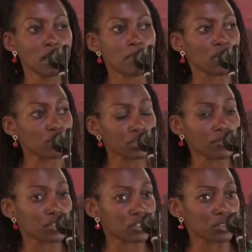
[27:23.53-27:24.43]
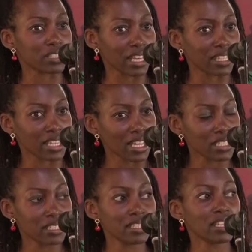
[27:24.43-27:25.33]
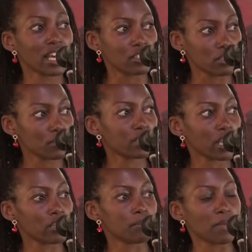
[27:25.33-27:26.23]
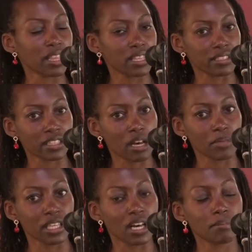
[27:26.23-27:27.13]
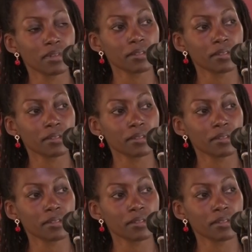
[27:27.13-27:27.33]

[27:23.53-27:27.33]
But also for suicidality, and Suicide Month is coming up,